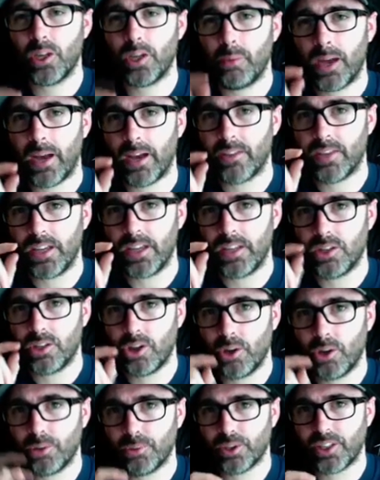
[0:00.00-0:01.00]
about the
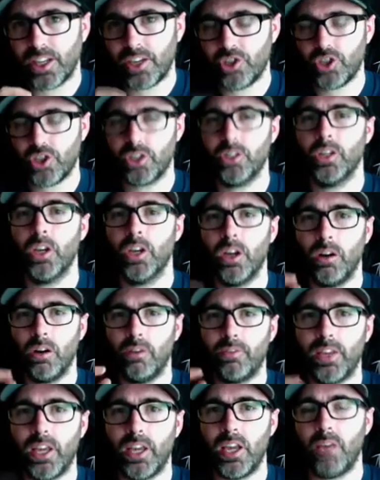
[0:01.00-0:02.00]
interpretation
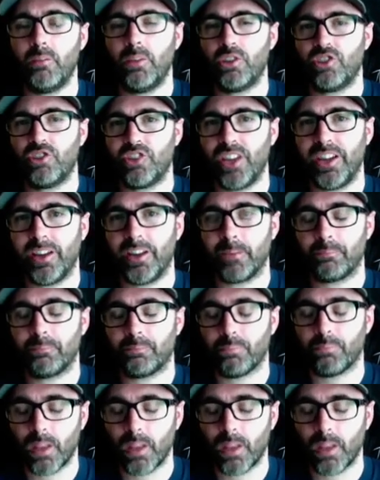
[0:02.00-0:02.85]
of the image data.